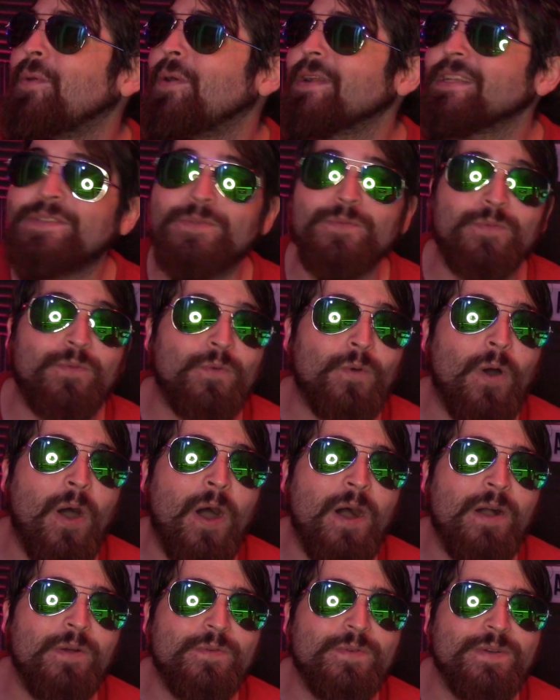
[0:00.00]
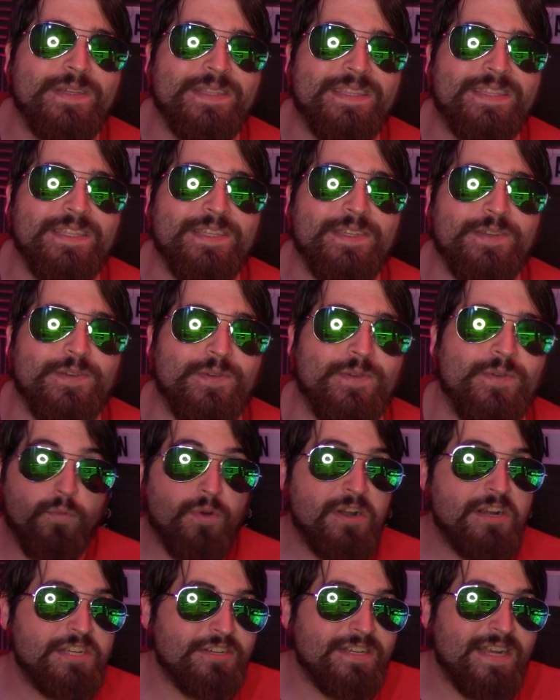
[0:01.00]
What's wrong with you?
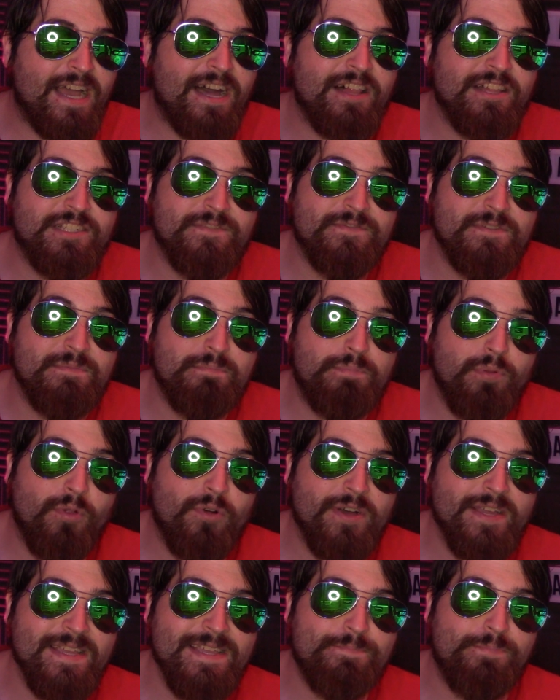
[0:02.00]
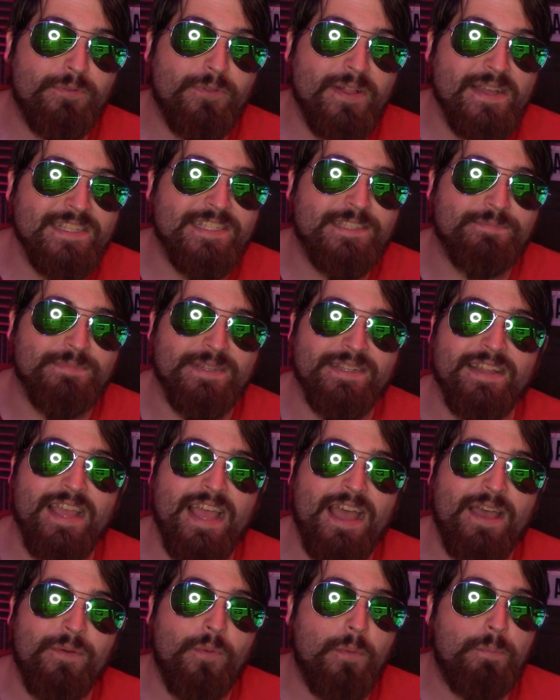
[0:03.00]
Where's your knowledge of employee placement?
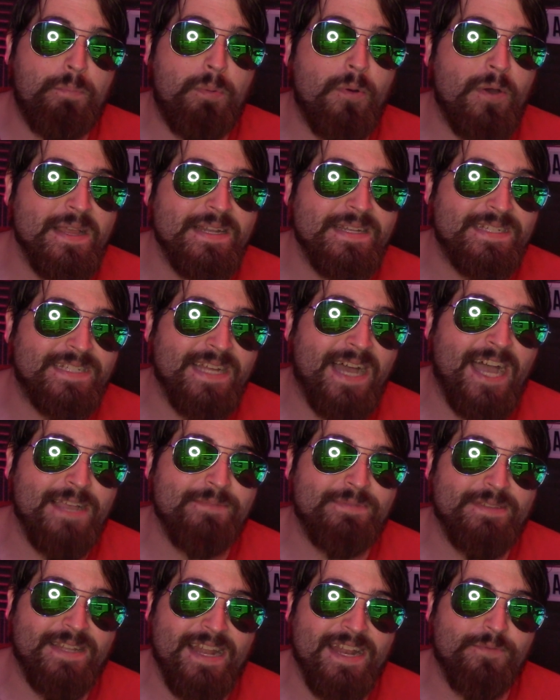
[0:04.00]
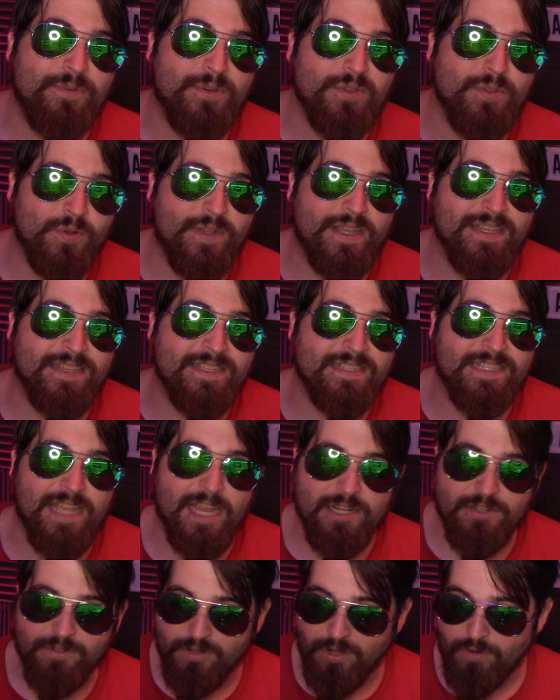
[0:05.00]
At what point in time did anyone look at the
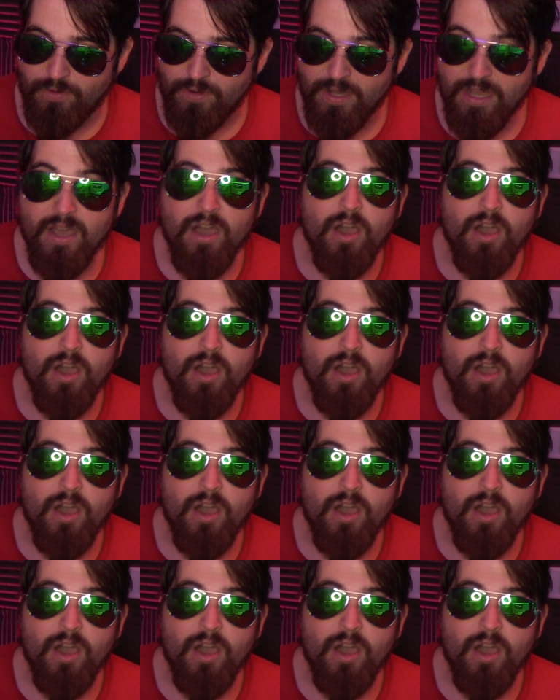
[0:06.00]
schedule and go,